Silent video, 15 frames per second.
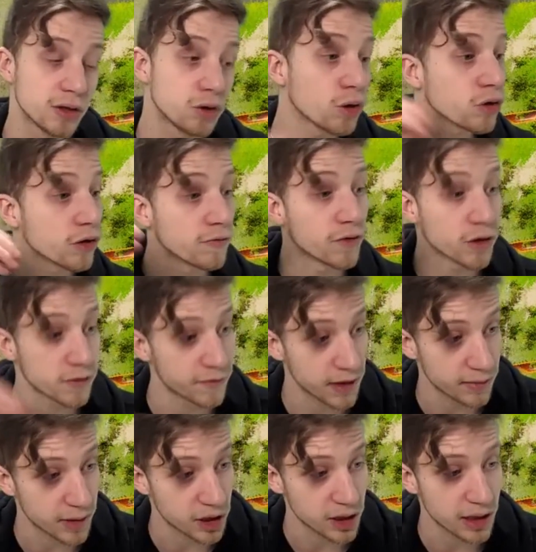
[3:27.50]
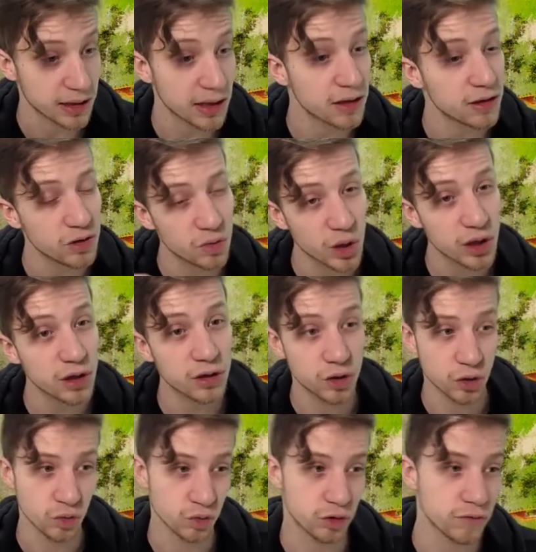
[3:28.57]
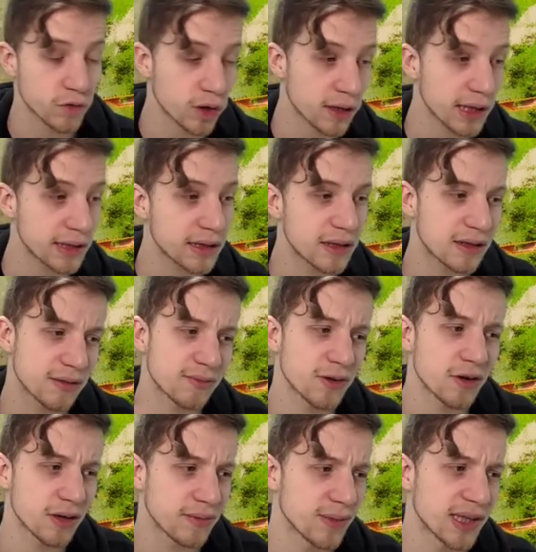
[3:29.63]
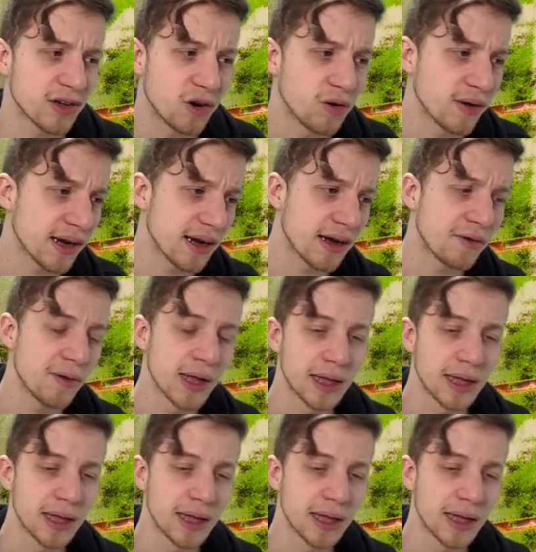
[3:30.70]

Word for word: Godot works very much like that. Unity used to work like that. It's going a bit awry now,